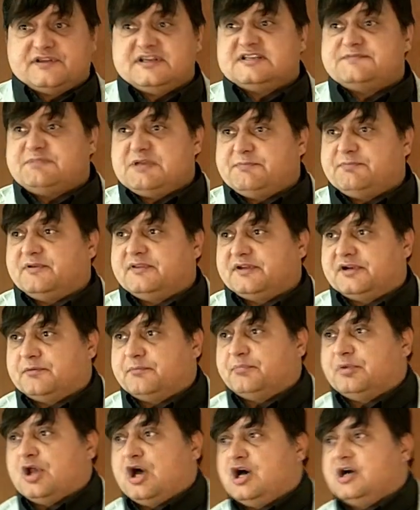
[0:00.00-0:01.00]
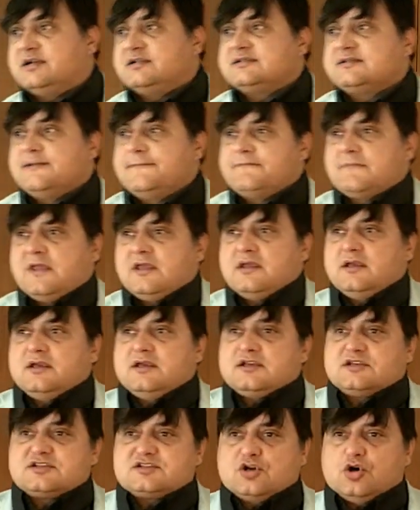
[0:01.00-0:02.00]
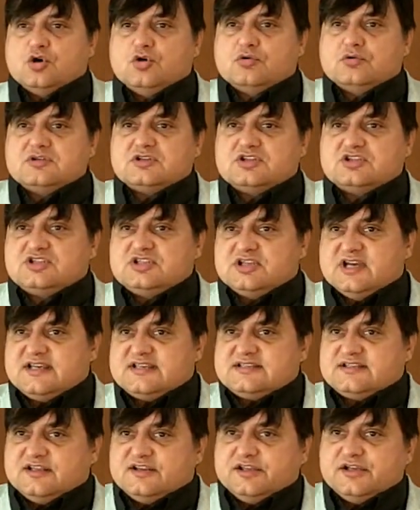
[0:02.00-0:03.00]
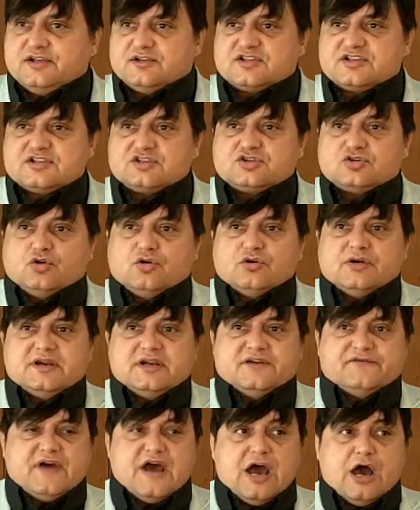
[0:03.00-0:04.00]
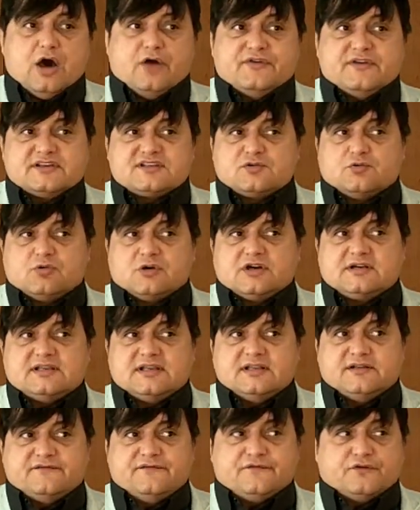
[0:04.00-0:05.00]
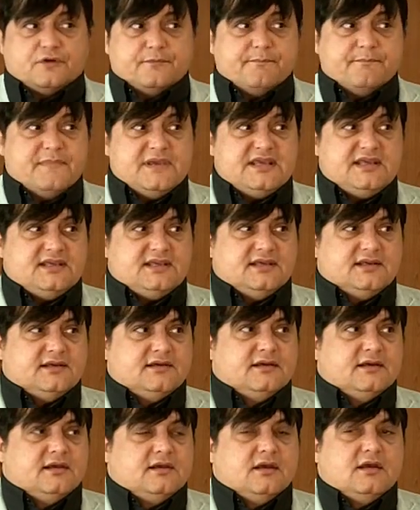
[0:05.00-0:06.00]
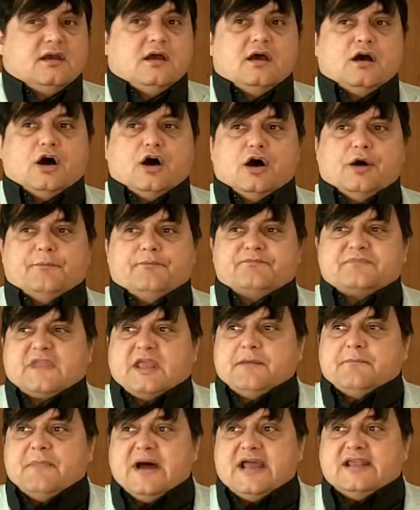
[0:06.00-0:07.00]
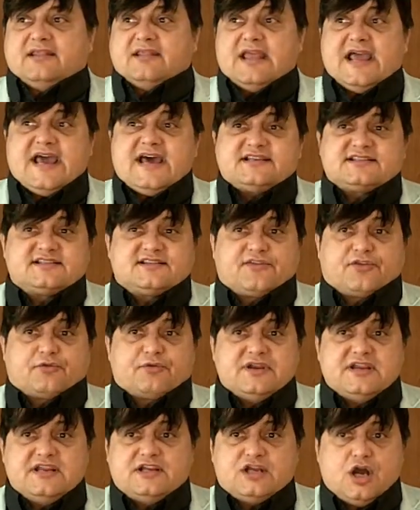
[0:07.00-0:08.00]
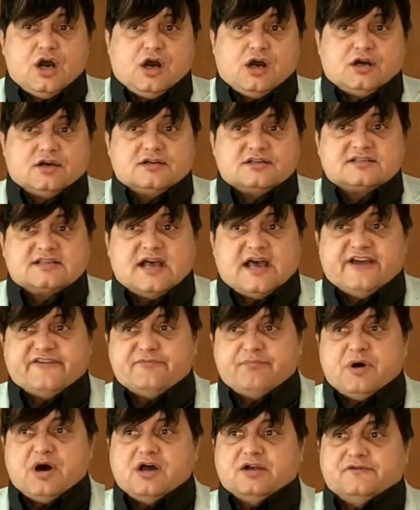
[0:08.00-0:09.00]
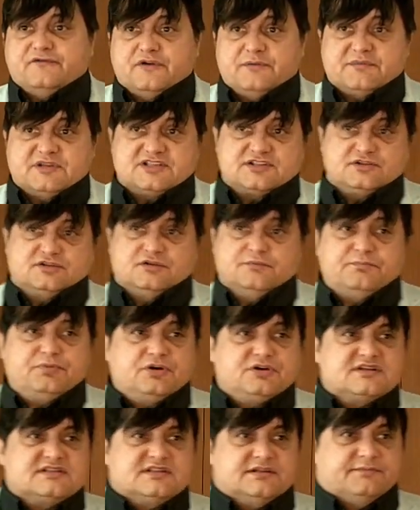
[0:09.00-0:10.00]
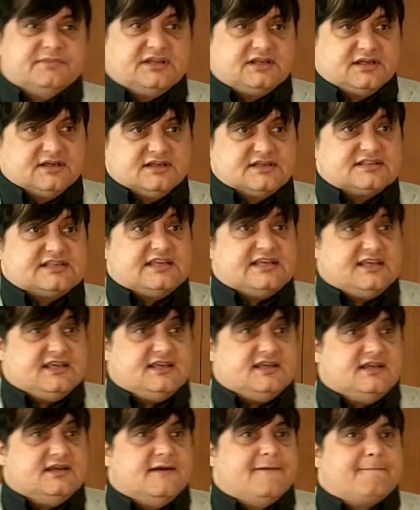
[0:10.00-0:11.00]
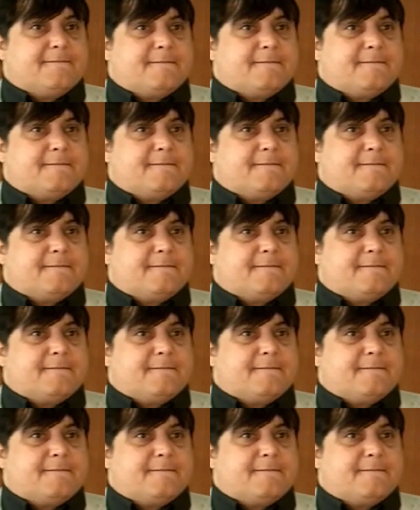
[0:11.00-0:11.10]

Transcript: these people that are in blogs. So just a little story of how this worked in for me. My last 3 cars I've bought from a certain person because he